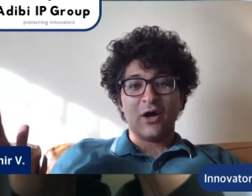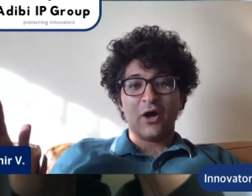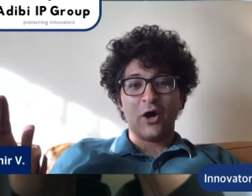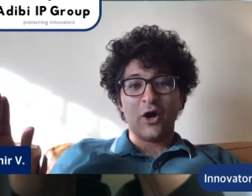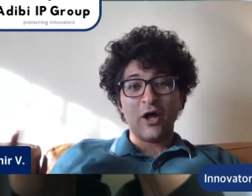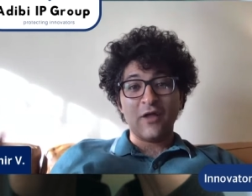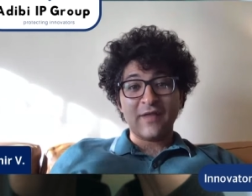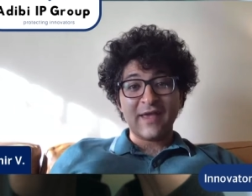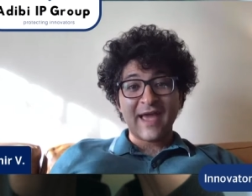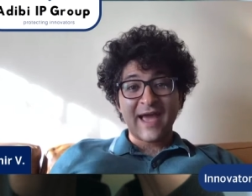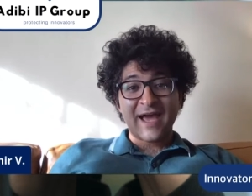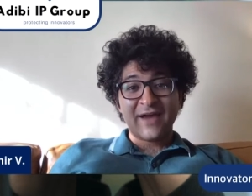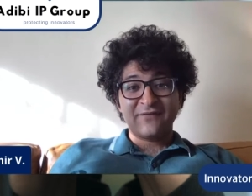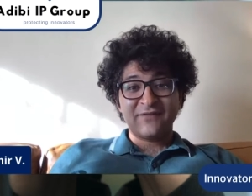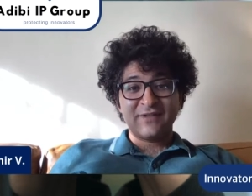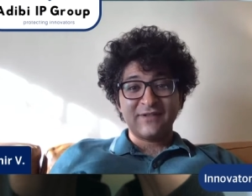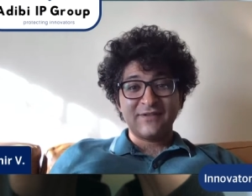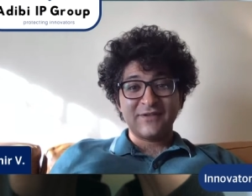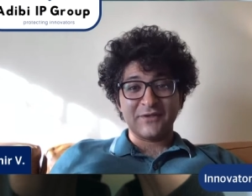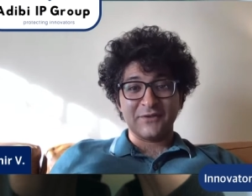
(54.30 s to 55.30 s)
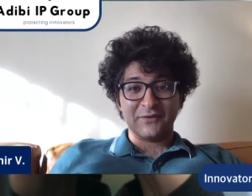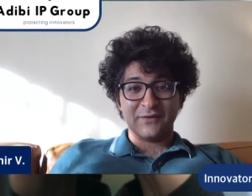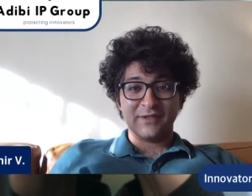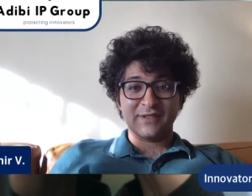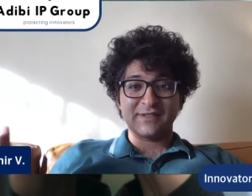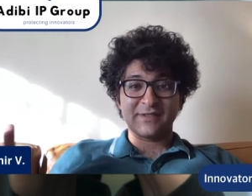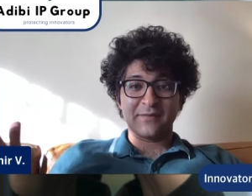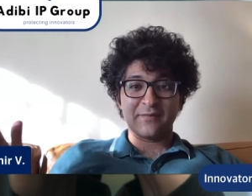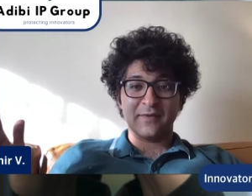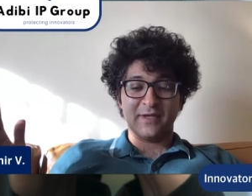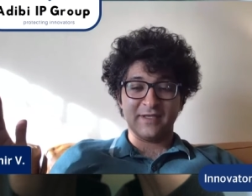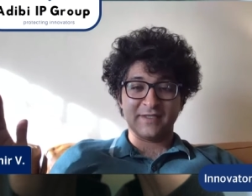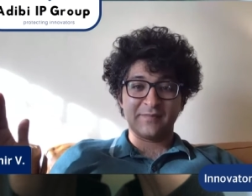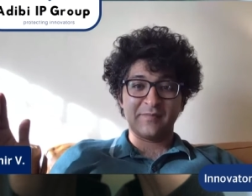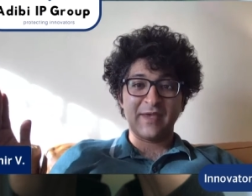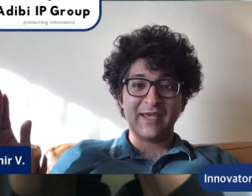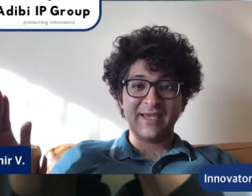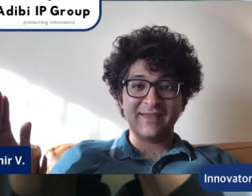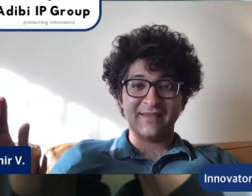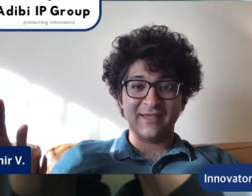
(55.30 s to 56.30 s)
all they have to do is
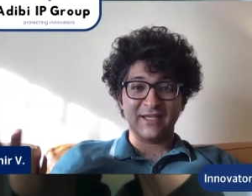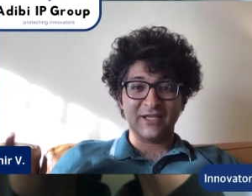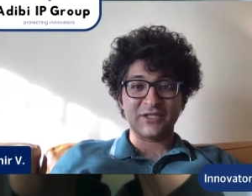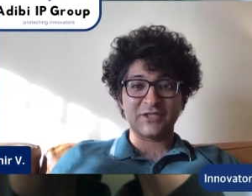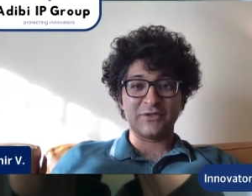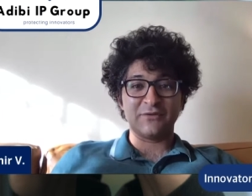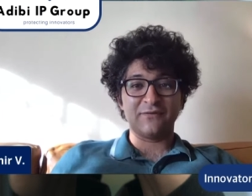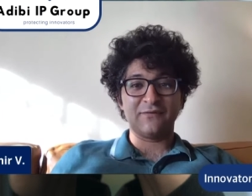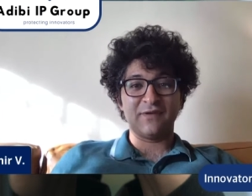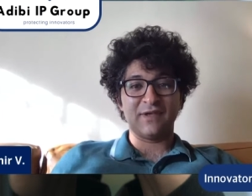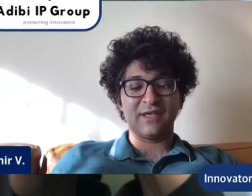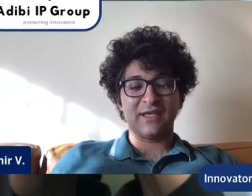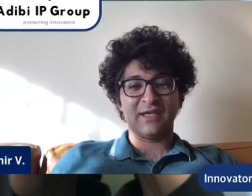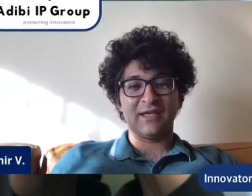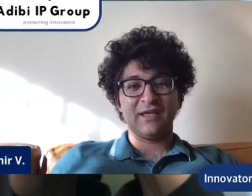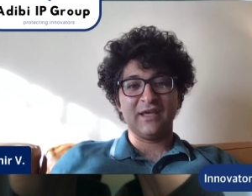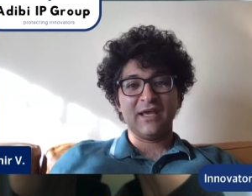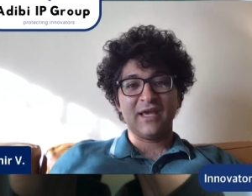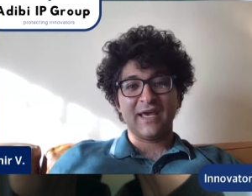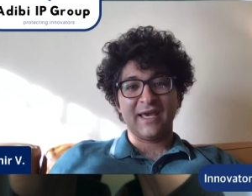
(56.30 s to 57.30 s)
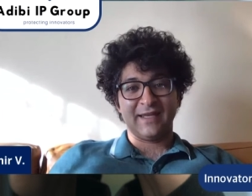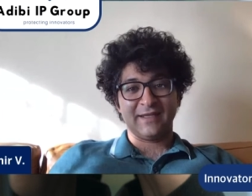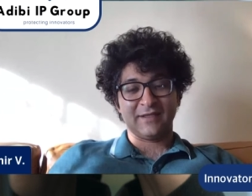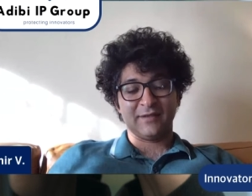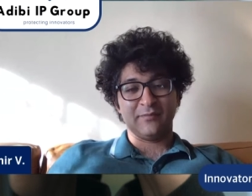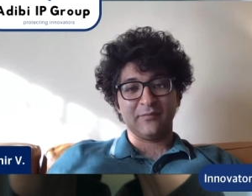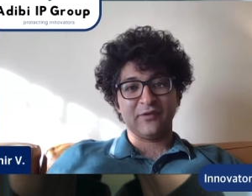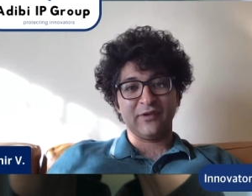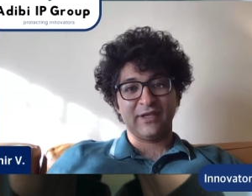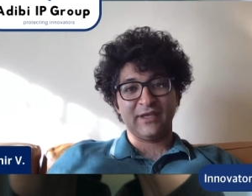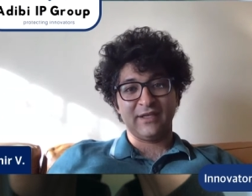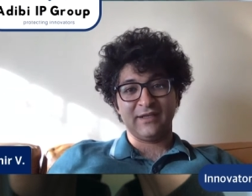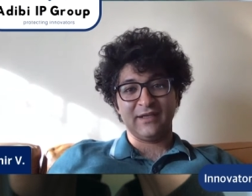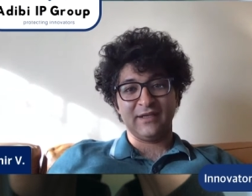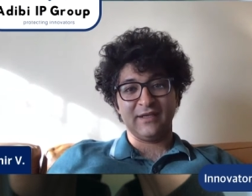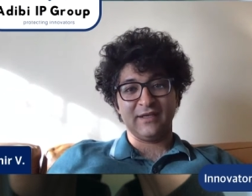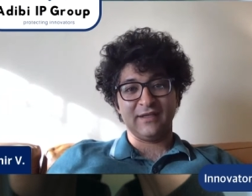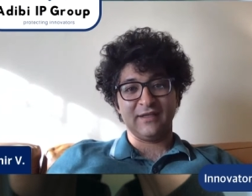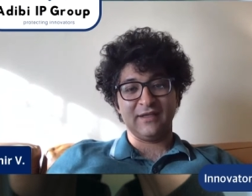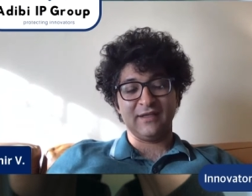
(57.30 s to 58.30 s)
pay the issue fee and complete
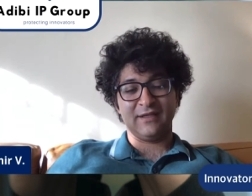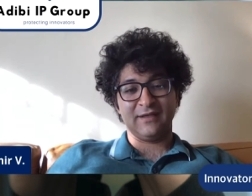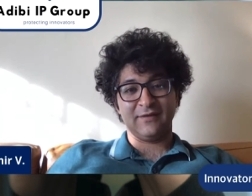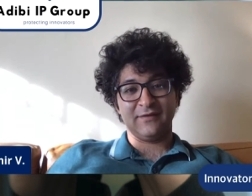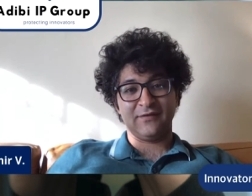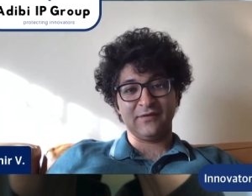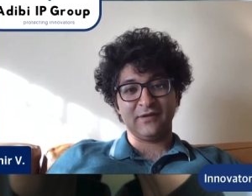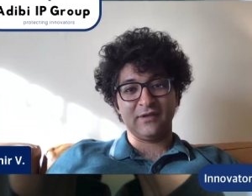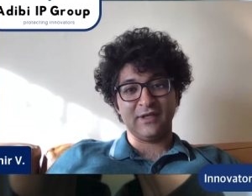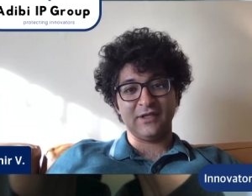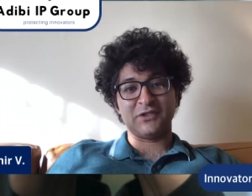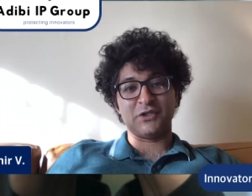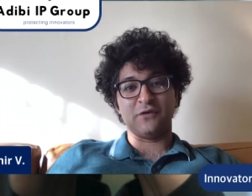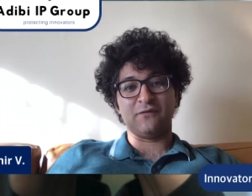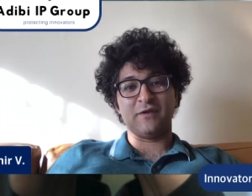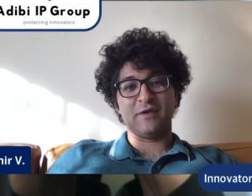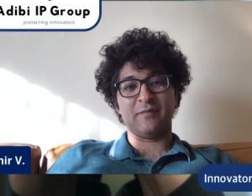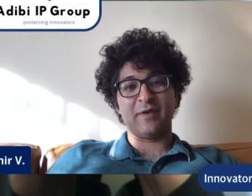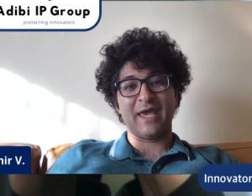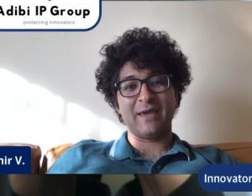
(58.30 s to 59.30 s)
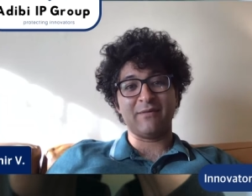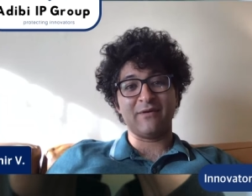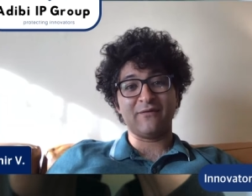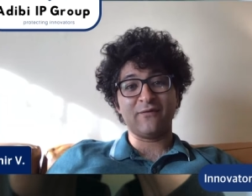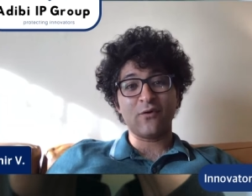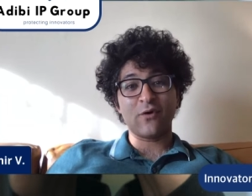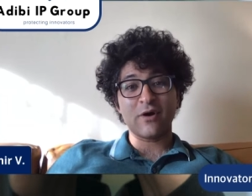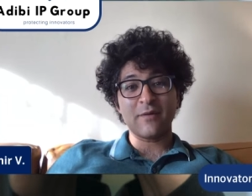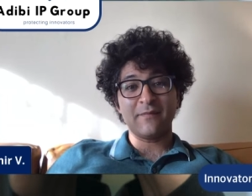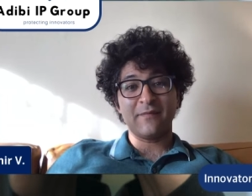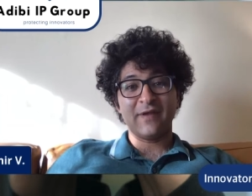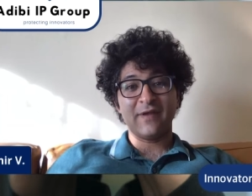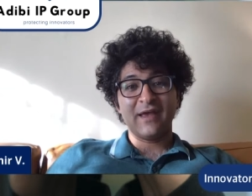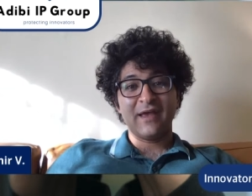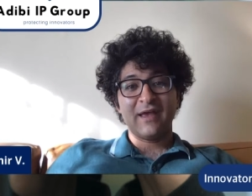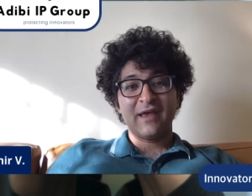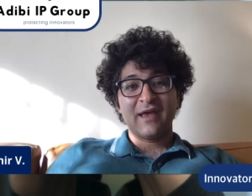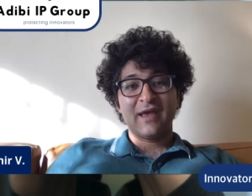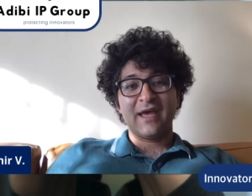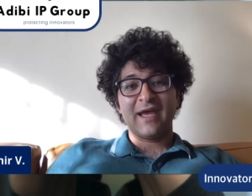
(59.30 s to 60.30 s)
a issue fee payment form,
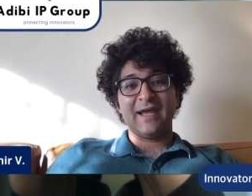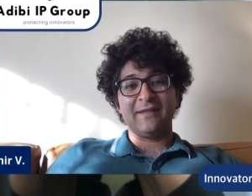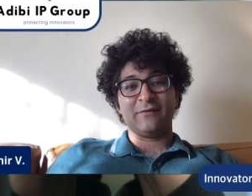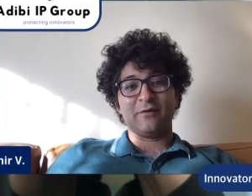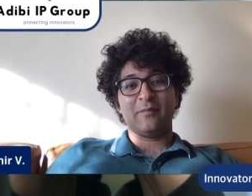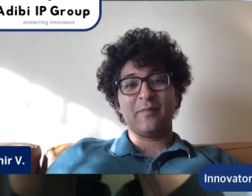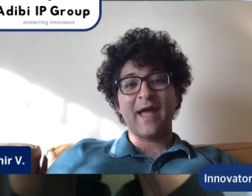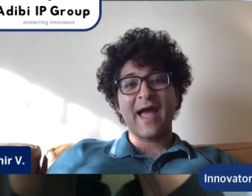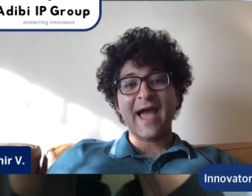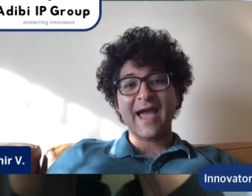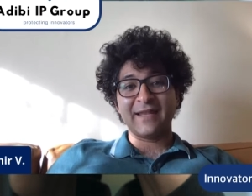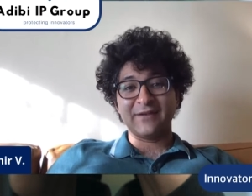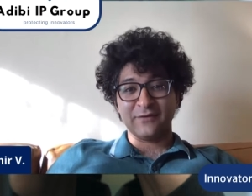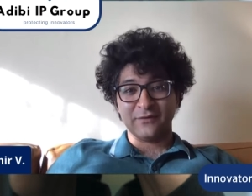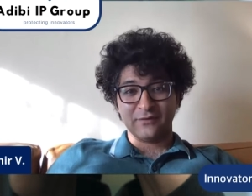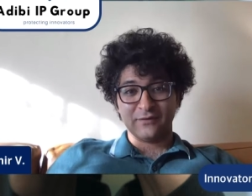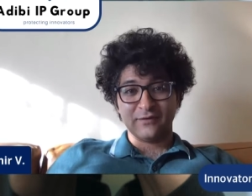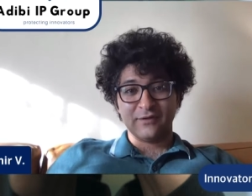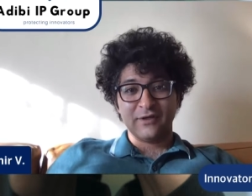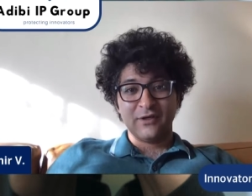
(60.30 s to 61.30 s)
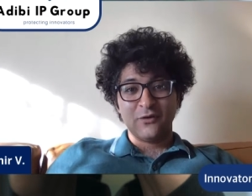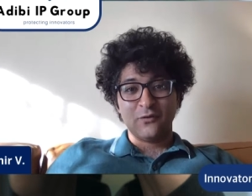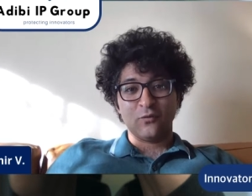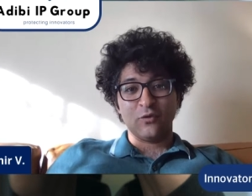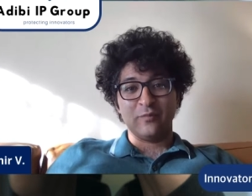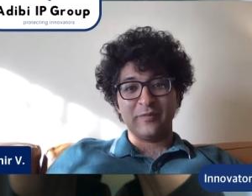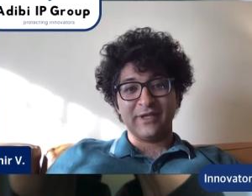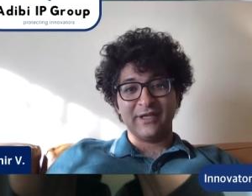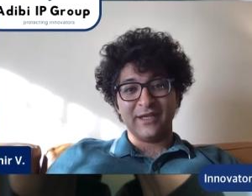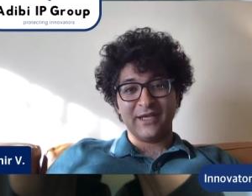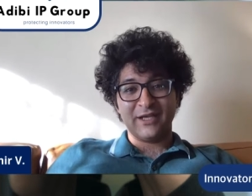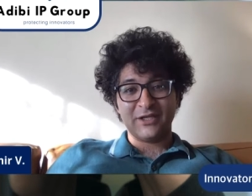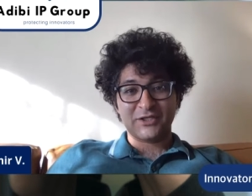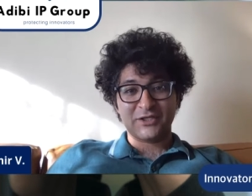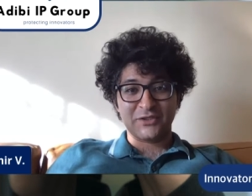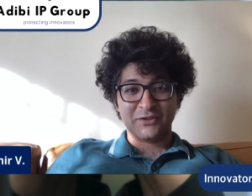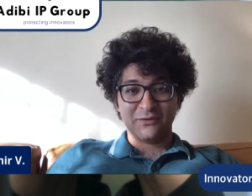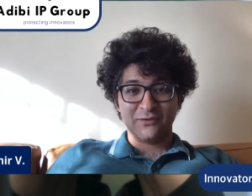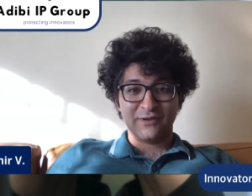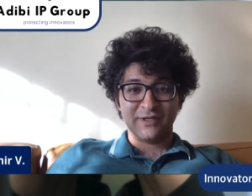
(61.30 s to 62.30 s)
and their patent will be
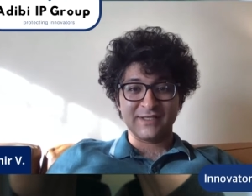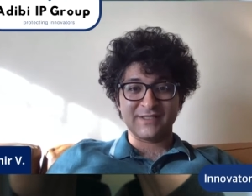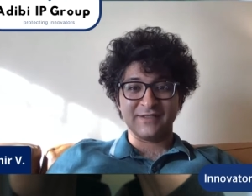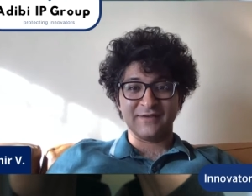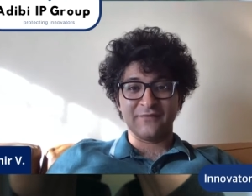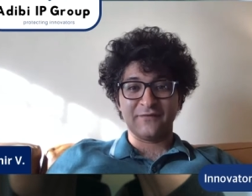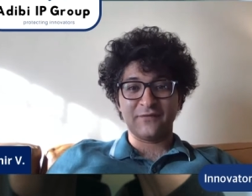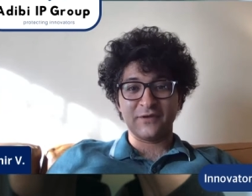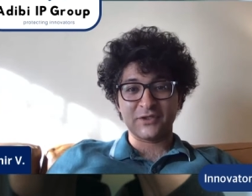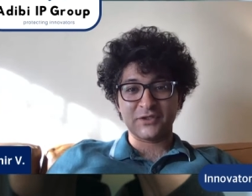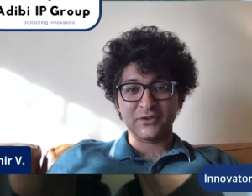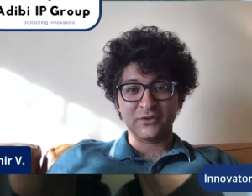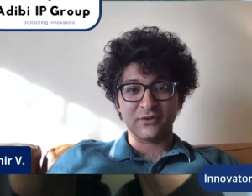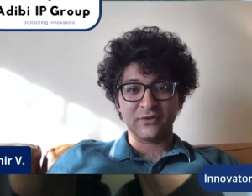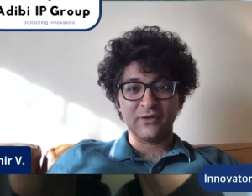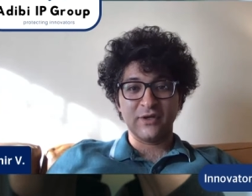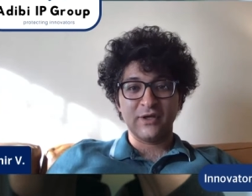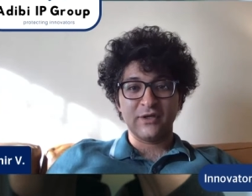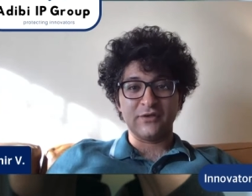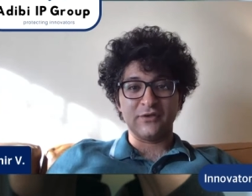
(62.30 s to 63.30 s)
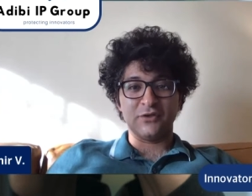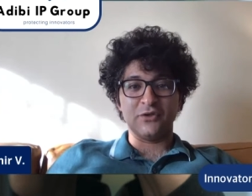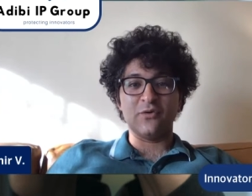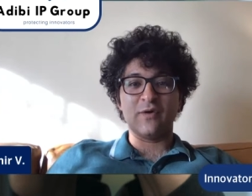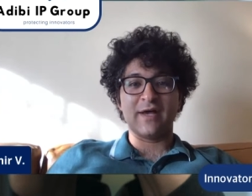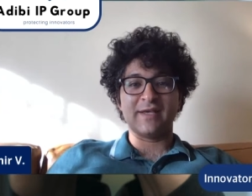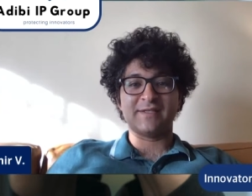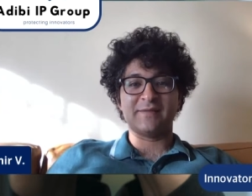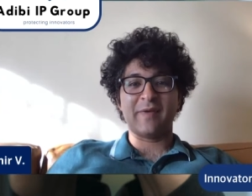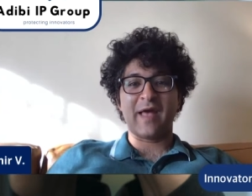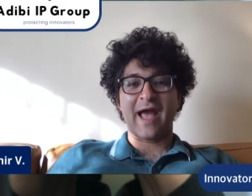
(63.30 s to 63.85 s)
issued as an official US